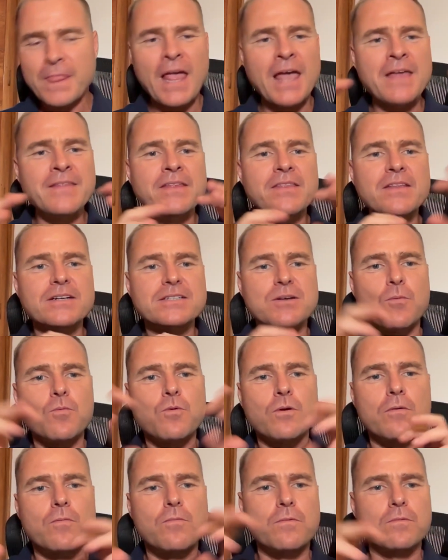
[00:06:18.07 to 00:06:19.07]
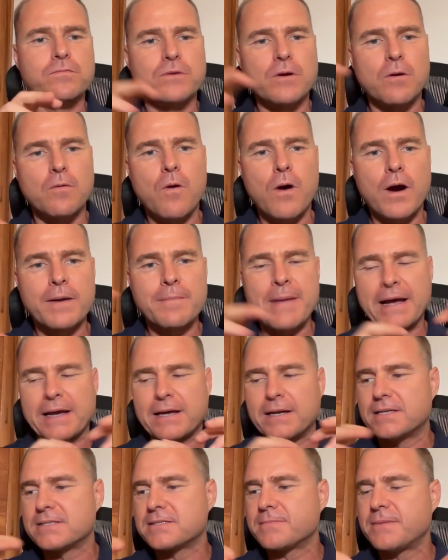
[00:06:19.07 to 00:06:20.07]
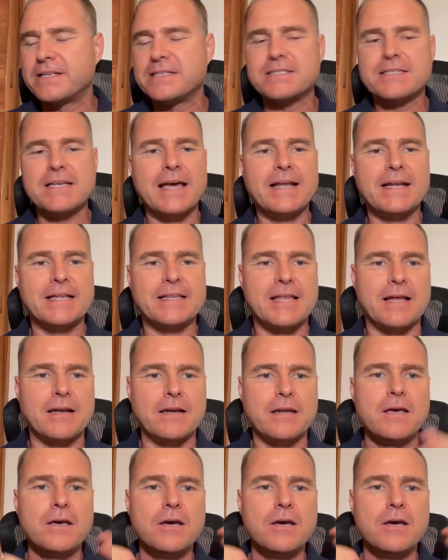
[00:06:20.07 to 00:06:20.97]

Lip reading: And then there's a reward mechanism inside it that